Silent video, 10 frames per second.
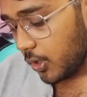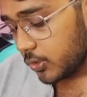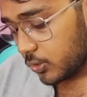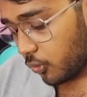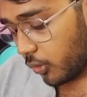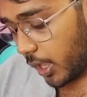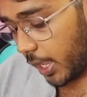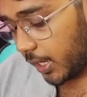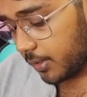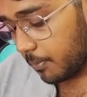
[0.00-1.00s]
So
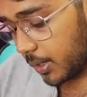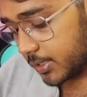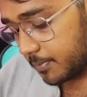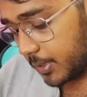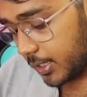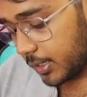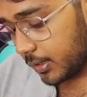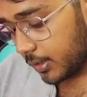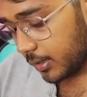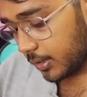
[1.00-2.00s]
8 must be
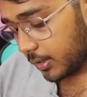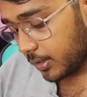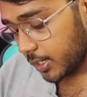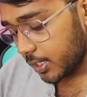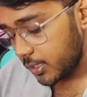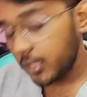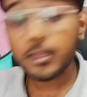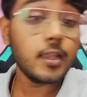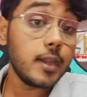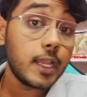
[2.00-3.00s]
greater than
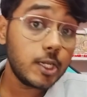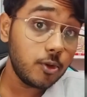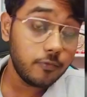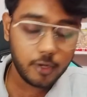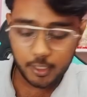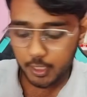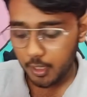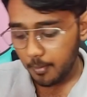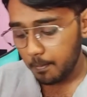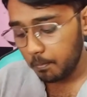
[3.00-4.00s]
the negative
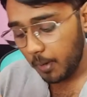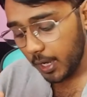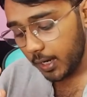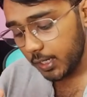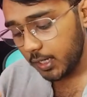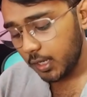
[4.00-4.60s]
infinity, but